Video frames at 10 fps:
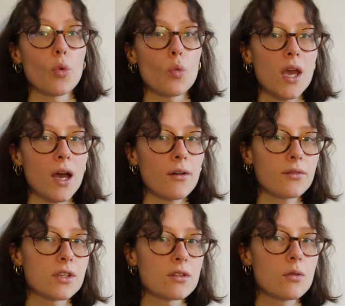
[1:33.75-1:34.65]
we have
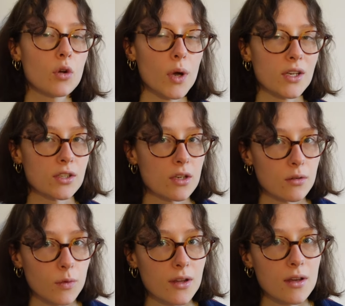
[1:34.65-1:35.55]
to
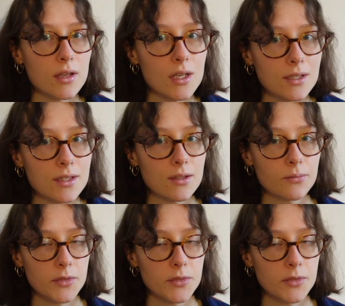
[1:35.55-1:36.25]
question whether this